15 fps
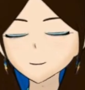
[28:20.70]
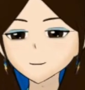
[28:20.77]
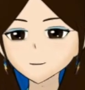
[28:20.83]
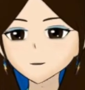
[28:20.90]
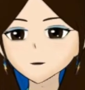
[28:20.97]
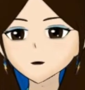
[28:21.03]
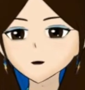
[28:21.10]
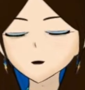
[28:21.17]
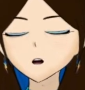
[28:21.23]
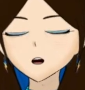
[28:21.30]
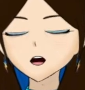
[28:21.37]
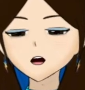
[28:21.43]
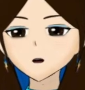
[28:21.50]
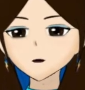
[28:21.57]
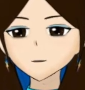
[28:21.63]
remember, I
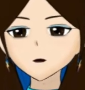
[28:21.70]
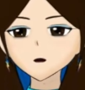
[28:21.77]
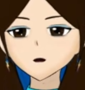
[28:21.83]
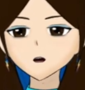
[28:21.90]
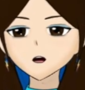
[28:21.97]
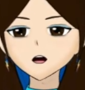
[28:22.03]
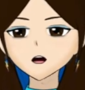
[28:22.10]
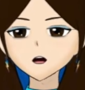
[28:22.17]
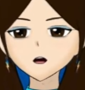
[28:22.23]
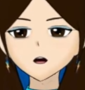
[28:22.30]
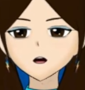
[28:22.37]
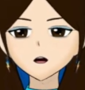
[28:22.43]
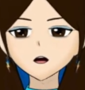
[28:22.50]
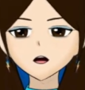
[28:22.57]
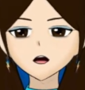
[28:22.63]

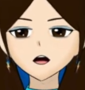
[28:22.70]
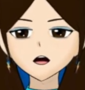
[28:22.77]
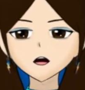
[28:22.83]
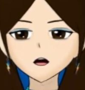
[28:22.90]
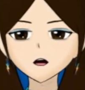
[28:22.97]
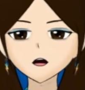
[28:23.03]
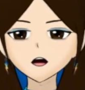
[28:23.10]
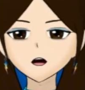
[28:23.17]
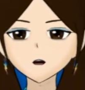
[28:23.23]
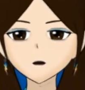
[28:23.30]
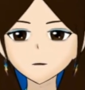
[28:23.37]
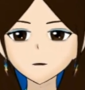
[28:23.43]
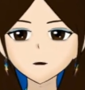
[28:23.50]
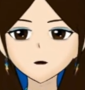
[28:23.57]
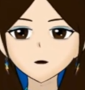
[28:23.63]
don't remember if it was
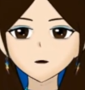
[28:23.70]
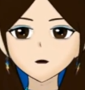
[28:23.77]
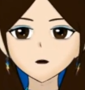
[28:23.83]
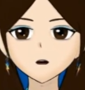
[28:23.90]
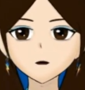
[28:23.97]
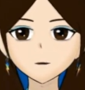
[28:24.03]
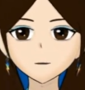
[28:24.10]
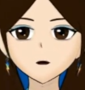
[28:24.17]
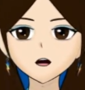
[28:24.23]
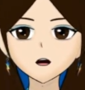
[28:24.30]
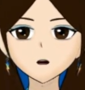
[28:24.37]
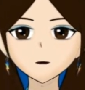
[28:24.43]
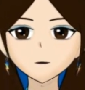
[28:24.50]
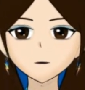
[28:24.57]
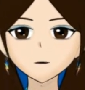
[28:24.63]
the Manhattan Bridge
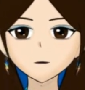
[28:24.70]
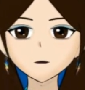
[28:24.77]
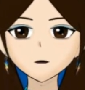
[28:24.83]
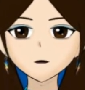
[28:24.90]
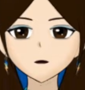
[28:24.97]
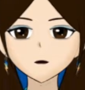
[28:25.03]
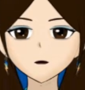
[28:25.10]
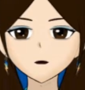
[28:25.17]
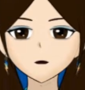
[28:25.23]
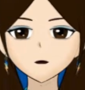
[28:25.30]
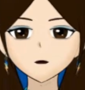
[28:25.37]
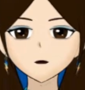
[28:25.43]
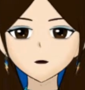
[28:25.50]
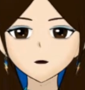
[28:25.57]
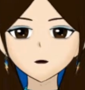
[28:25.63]

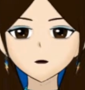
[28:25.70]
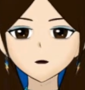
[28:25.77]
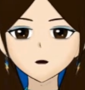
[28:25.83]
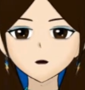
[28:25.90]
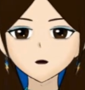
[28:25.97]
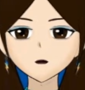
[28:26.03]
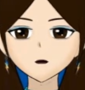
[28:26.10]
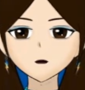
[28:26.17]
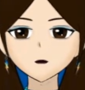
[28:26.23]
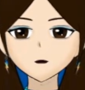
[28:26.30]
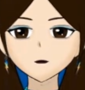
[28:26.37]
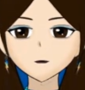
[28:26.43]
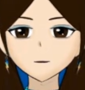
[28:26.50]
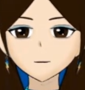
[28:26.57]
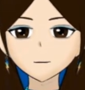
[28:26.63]
or something,
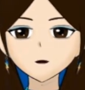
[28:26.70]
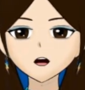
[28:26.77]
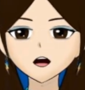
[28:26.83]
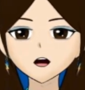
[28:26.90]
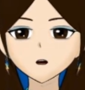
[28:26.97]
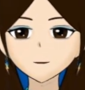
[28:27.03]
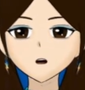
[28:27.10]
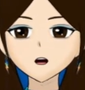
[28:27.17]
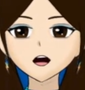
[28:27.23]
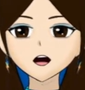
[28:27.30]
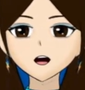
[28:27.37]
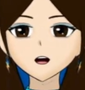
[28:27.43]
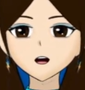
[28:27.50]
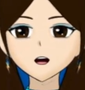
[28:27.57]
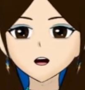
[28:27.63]
but I had like a
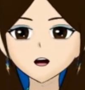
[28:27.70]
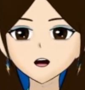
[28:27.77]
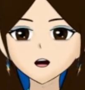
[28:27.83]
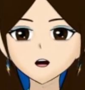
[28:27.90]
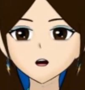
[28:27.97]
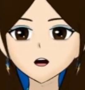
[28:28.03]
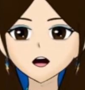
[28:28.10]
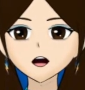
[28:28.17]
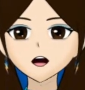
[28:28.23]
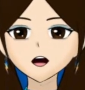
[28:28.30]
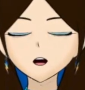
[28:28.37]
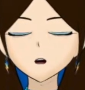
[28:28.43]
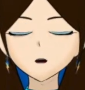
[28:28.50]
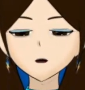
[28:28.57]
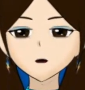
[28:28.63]
train that would go
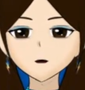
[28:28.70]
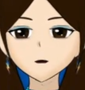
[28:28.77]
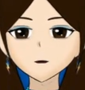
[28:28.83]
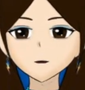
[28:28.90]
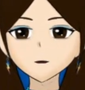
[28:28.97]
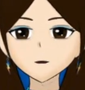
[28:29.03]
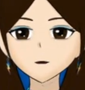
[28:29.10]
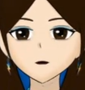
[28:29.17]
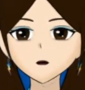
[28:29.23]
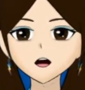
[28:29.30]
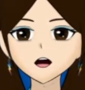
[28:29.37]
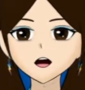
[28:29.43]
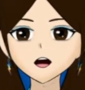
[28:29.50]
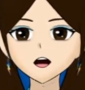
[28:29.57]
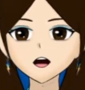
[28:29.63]
on the side, and
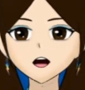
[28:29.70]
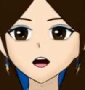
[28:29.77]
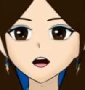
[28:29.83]
this